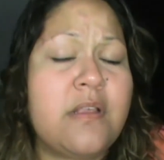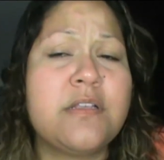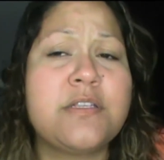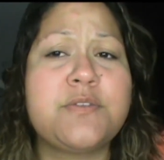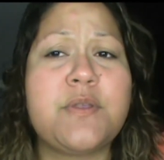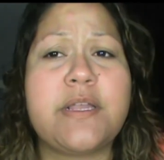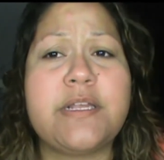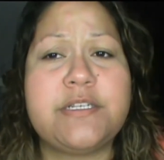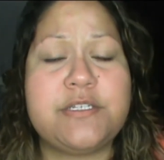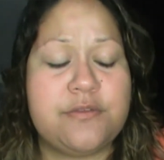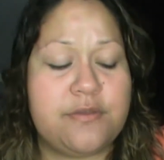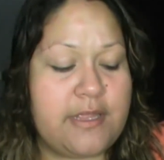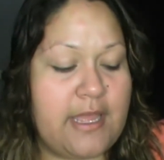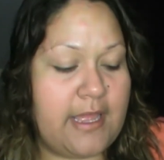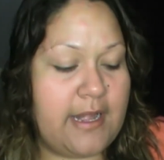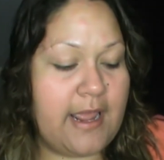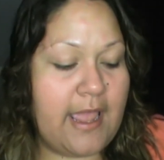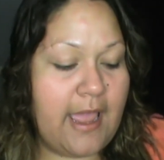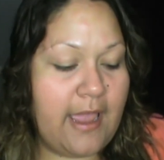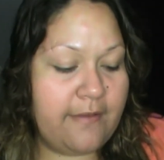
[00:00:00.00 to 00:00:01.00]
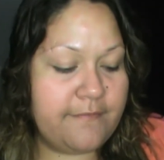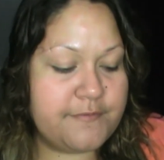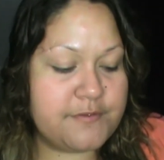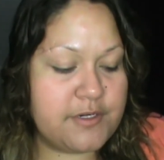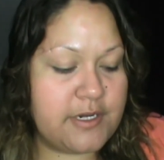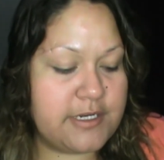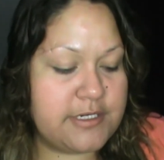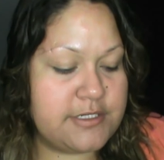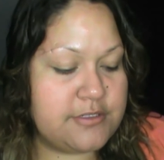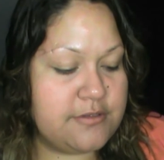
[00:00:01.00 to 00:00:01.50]
So I do that.
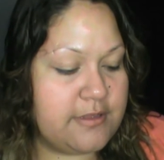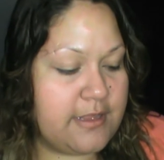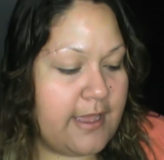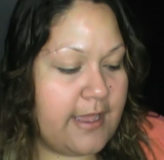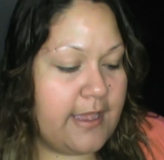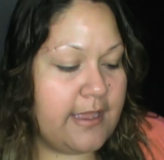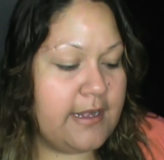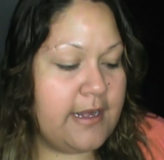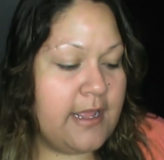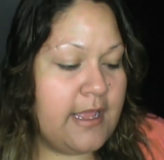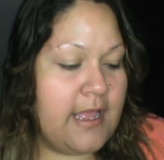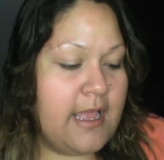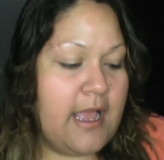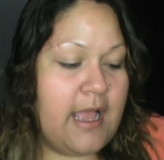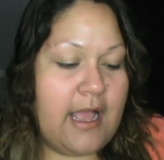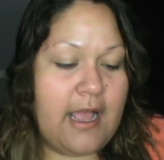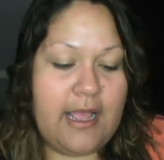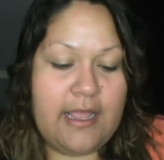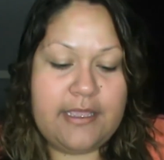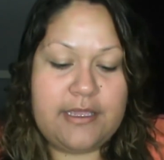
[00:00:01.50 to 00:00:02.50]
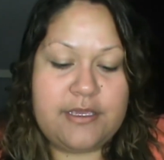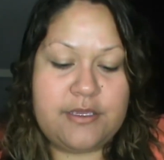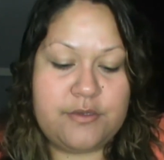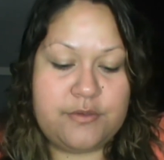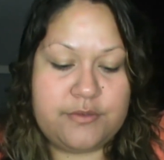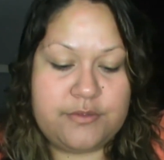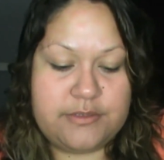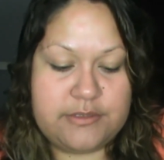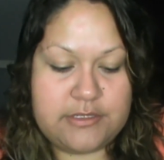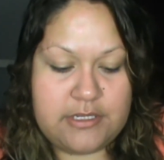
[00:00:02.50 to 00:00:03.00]
After I do that, I
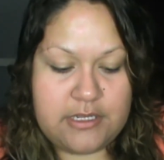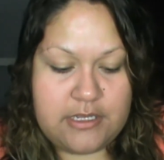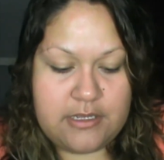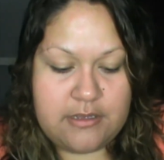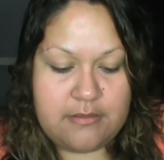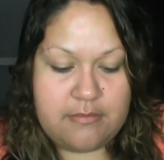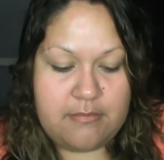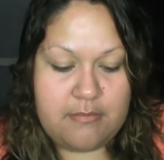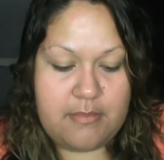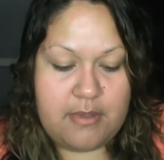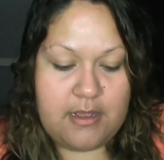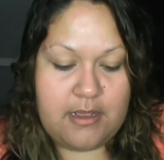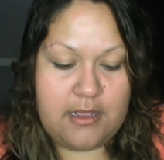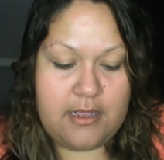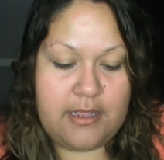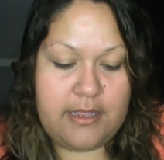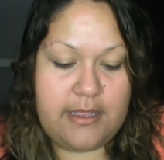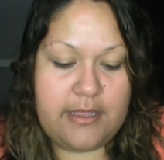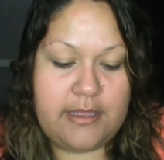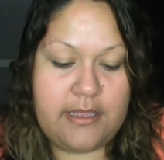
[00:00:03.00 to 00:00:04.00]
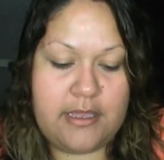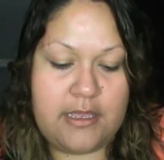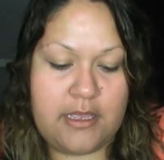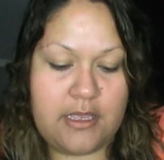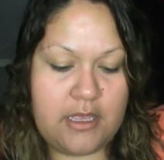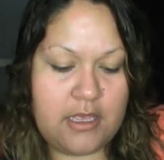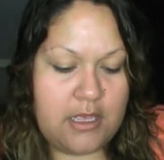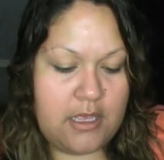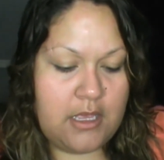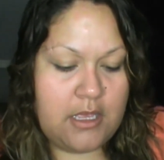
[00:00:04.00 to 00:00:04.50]
use my
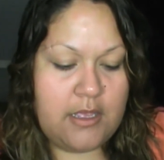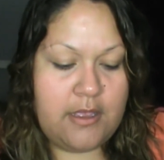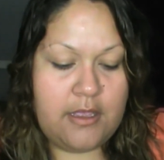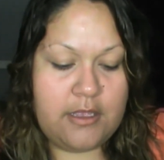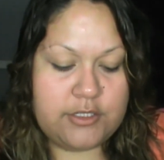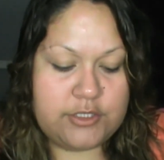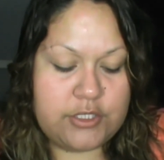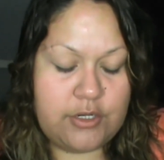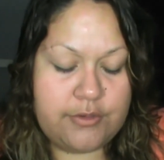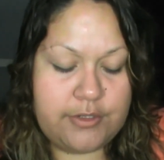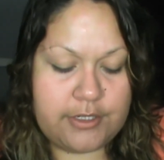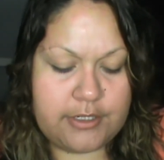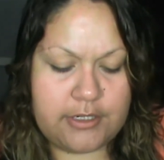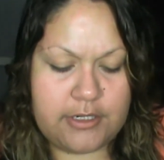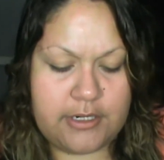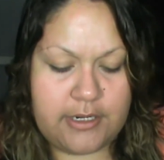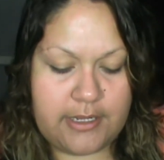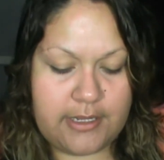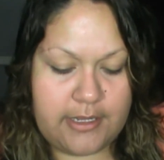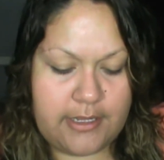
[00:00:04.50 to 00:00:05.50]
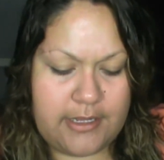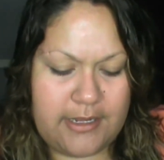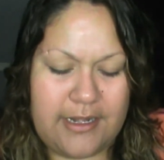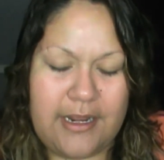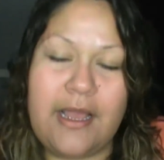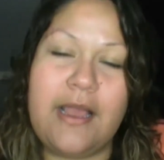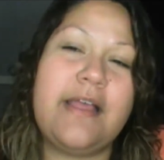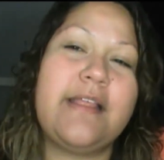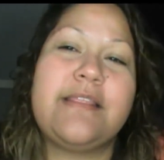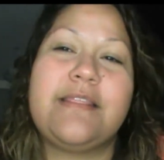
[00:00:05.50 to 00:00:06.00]
toner,
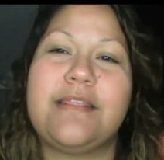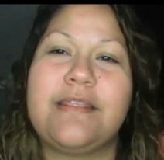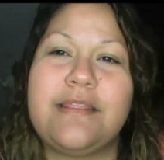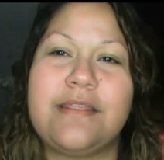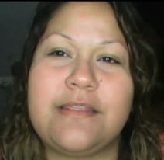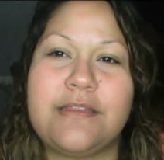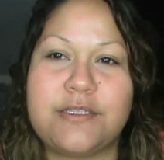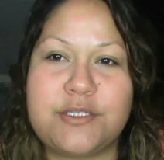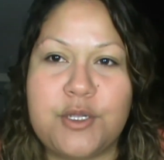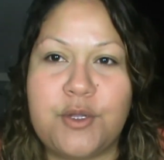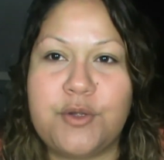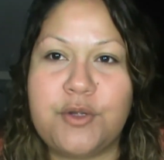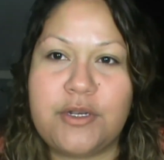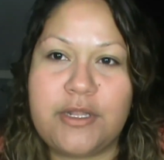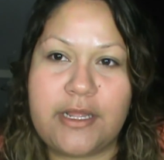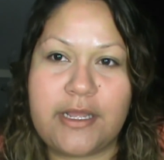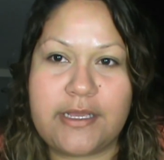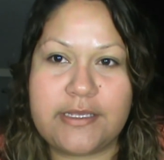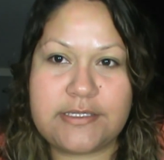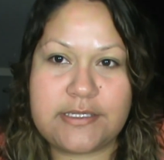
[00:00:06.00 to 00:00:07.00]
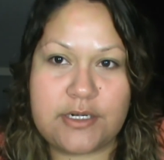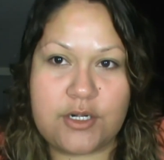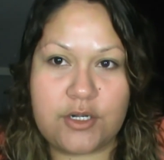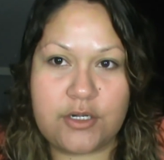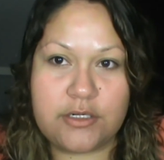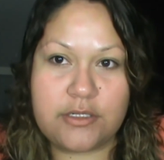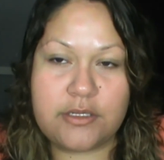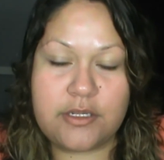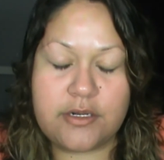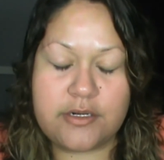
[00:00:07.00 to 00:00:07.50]
and the toner, like I said
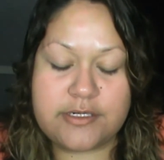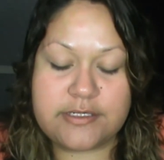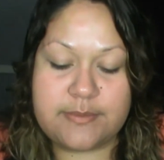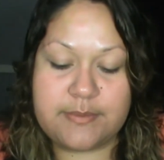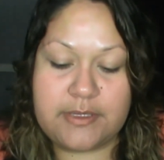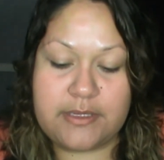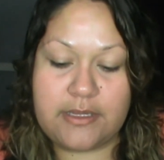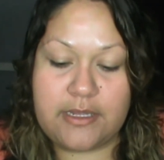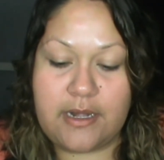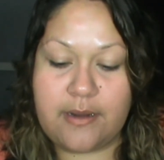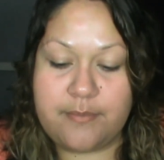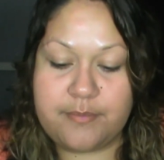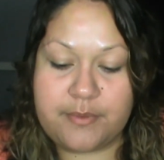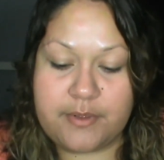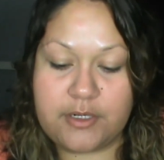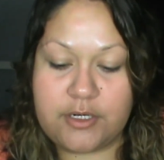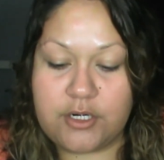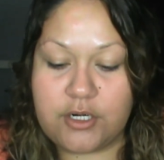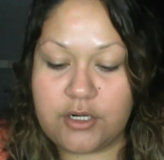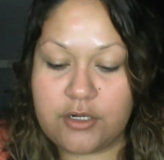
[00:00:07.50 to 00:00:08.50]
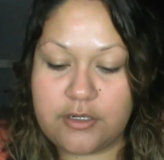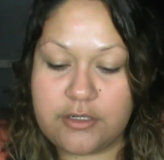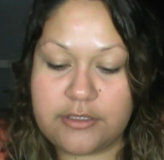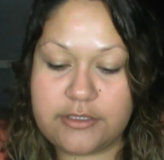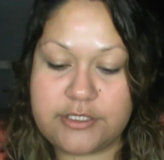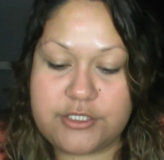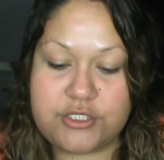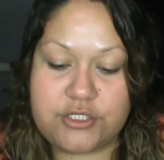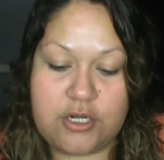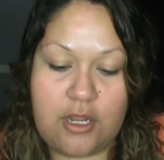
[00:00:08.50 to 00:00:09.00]
earlier, is something that I'm
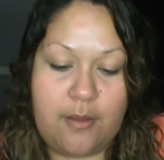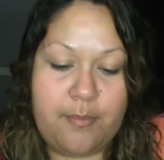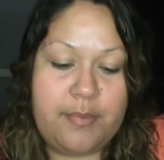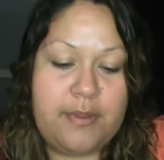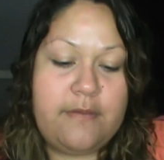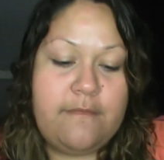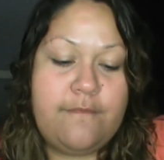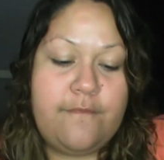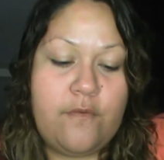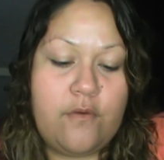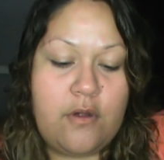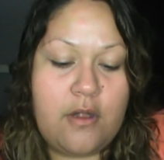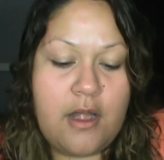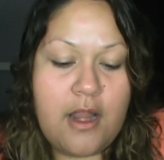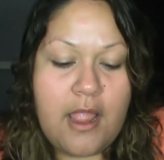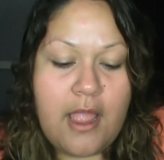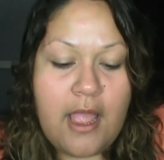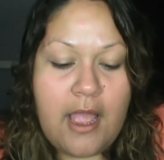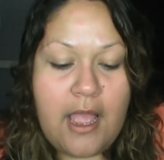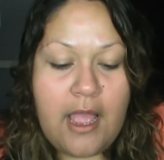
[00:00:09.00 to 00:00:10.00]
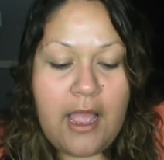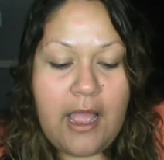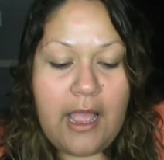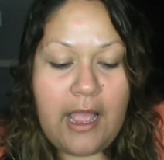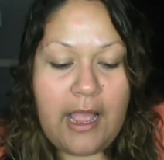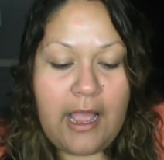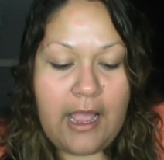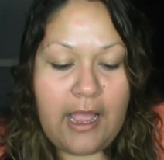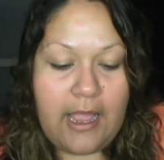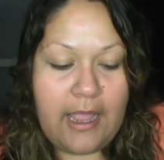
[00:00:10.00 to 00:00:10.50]
currently shopping for.
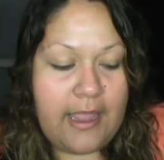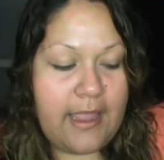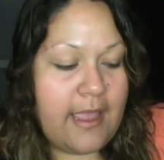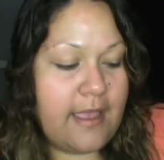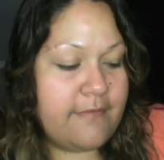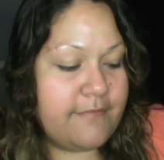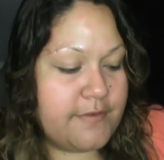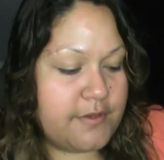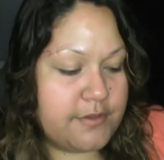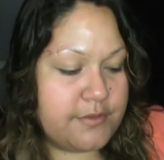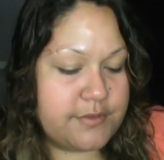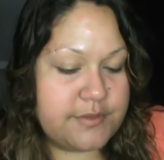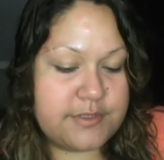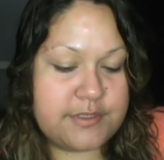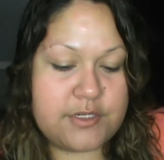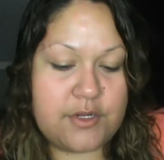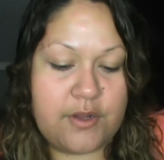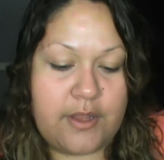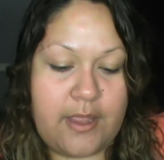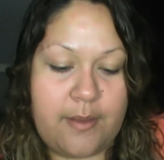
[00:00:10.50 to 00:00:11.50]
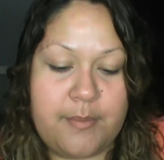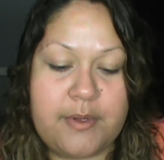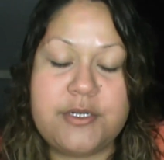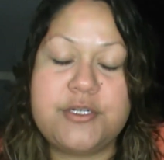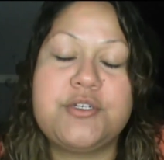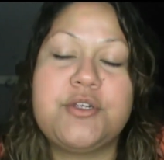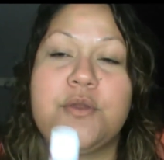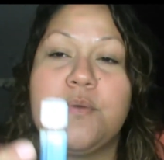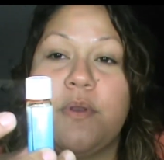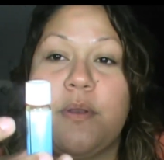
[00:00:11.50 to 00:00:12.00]
I have used, okay, I'm going to show you